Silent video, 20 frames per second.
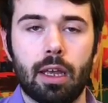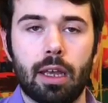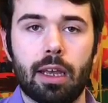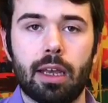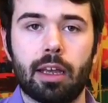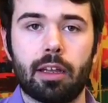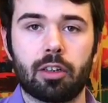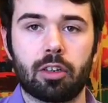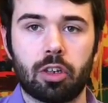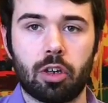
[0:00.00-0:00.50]

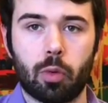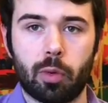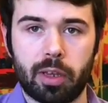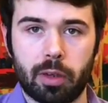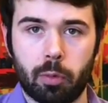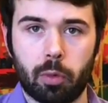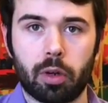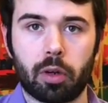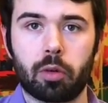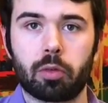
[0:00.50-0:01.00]
and
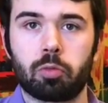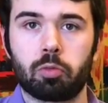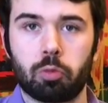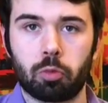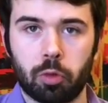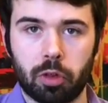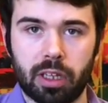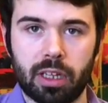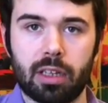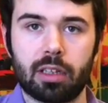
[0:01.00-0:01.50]
we're
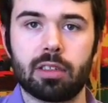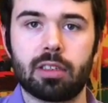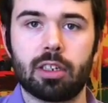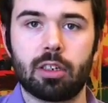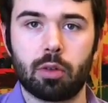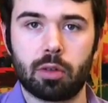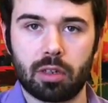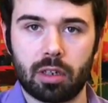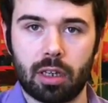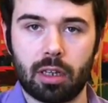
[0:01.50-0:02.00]
really
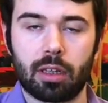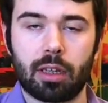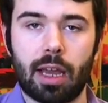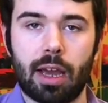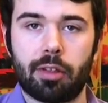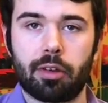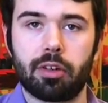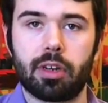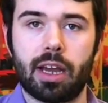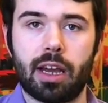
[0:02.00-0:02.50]
continuing to
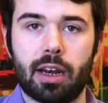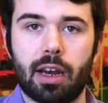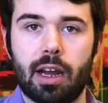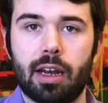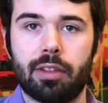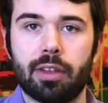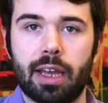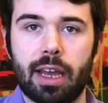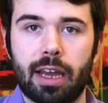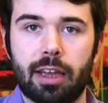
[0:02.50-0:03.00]
gather data
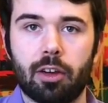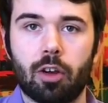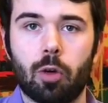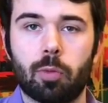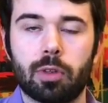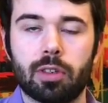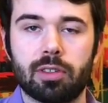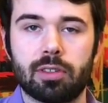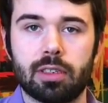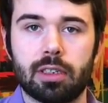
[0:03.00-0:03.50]
on that and
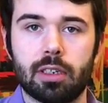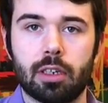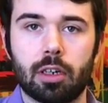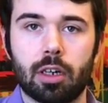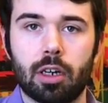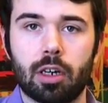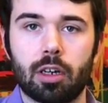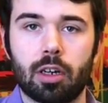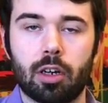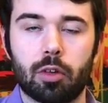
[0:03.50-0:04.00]
hope to see
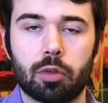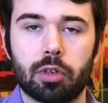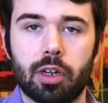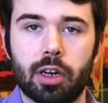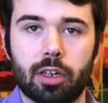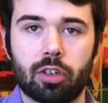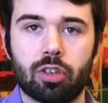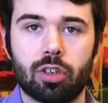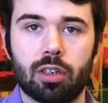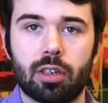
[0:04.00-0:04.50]
a
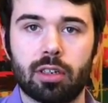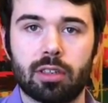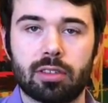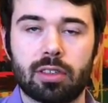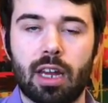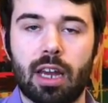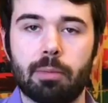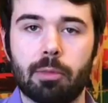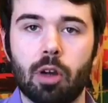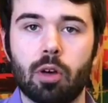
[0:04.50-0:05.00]
reduction
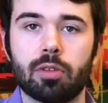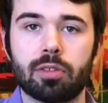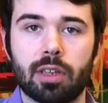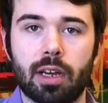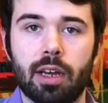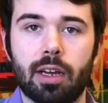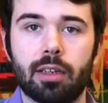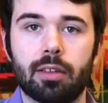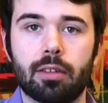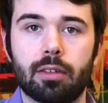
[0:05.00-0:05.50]
as time goes
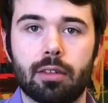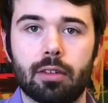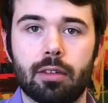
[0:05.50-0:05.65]
on.